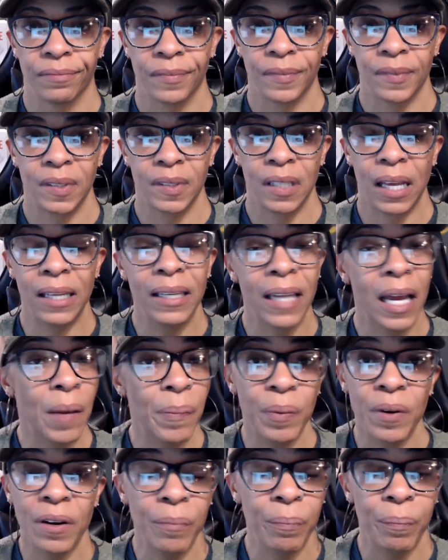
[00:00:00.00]
And not
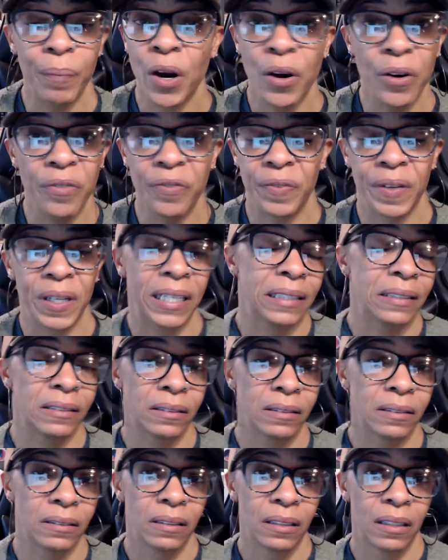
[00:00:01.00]
perfect,
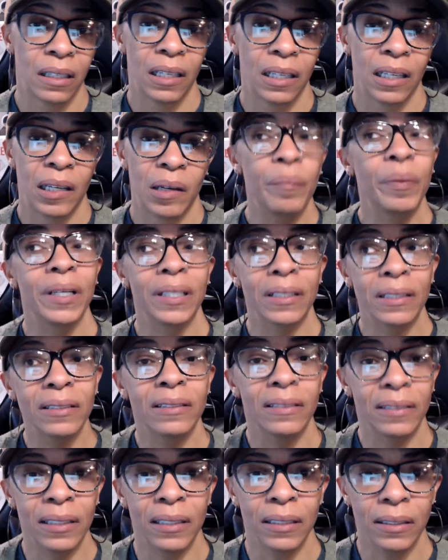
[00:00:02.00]
but
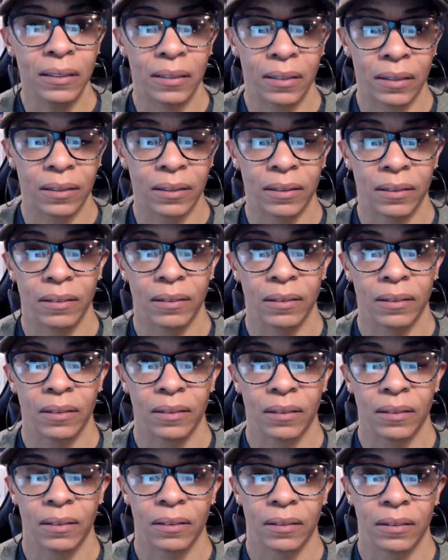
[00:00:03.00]
consistent,
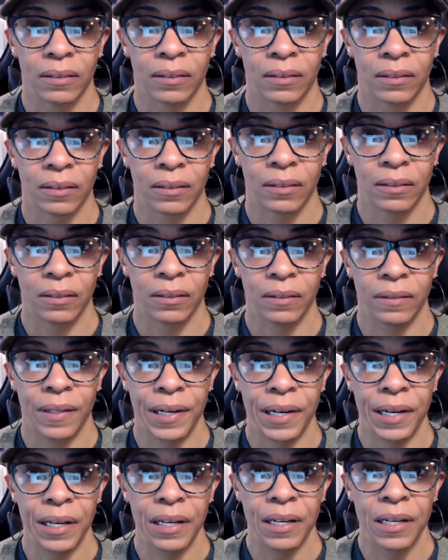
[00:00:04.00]

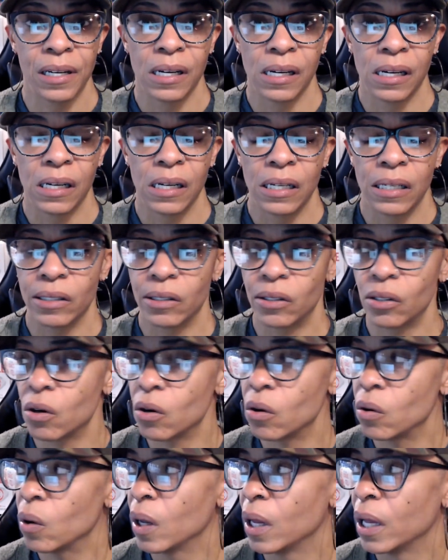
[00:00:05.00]
right?
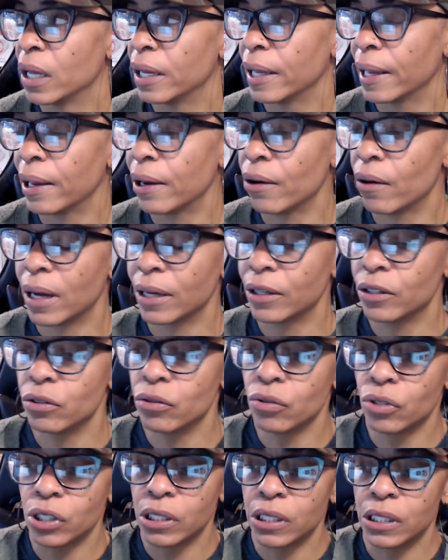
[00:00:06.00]
So, I
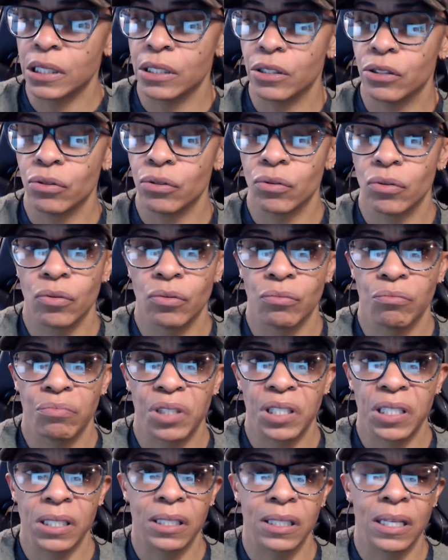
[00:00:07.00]
usually do
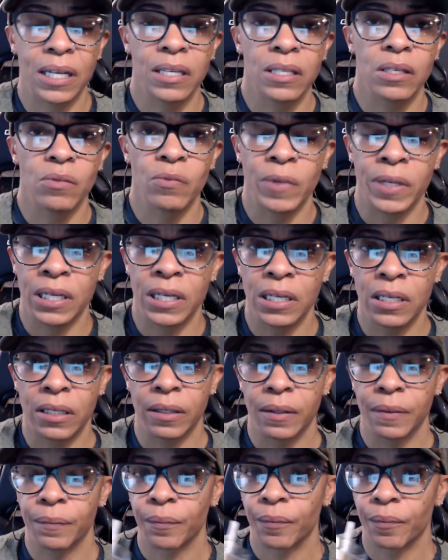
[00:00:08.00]
6 days a week
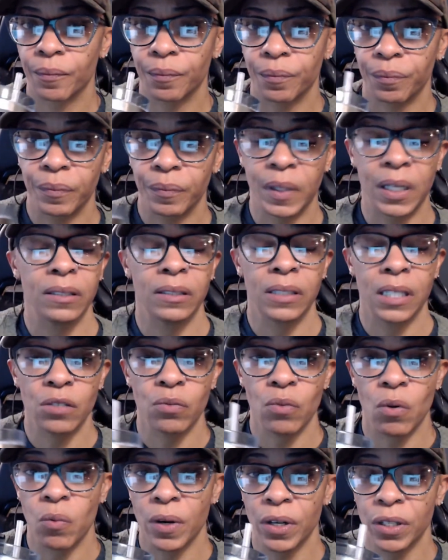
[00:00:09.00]
because that's
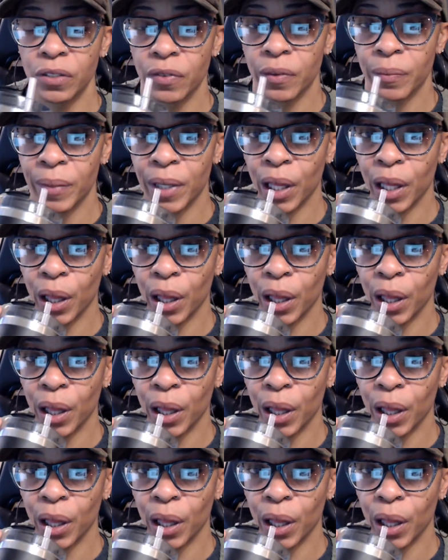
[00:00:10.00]
what works for me.